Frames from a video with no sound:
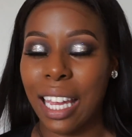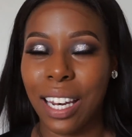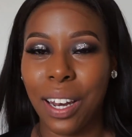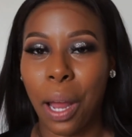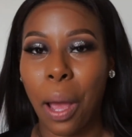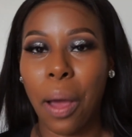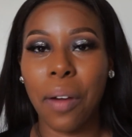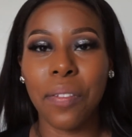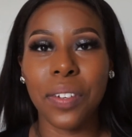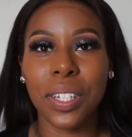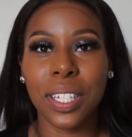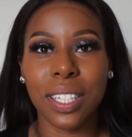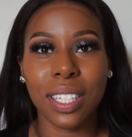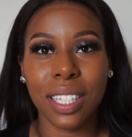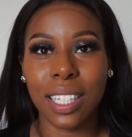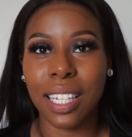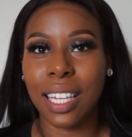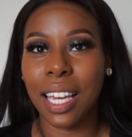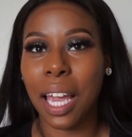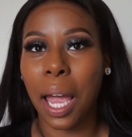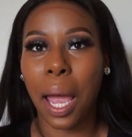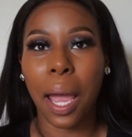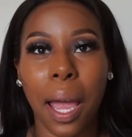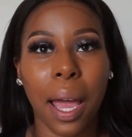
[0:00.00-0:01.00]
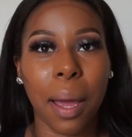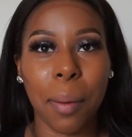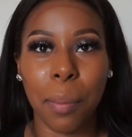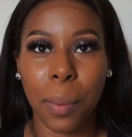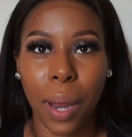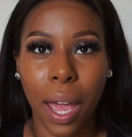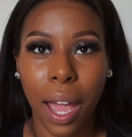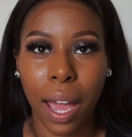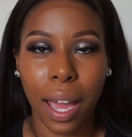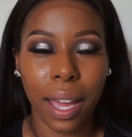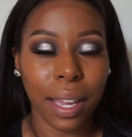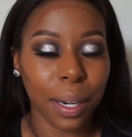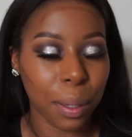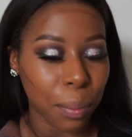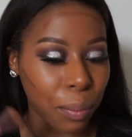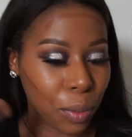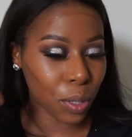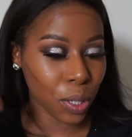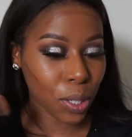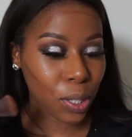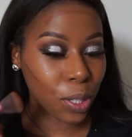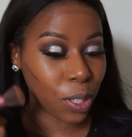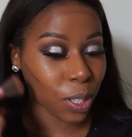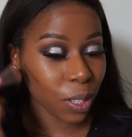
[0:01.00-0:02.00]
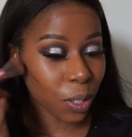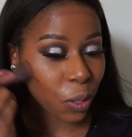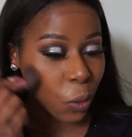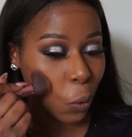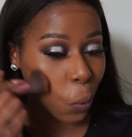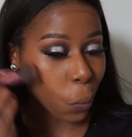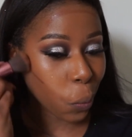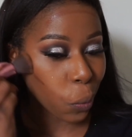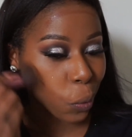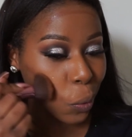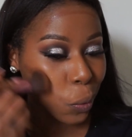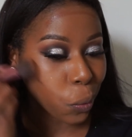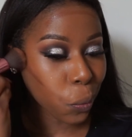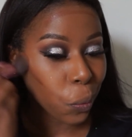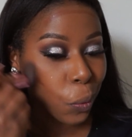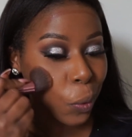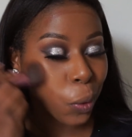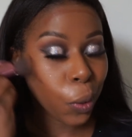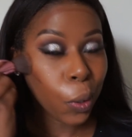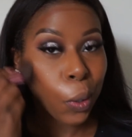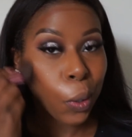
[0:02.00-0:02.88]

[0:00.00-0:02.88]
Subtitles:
and obviously I'm not. I'm just normal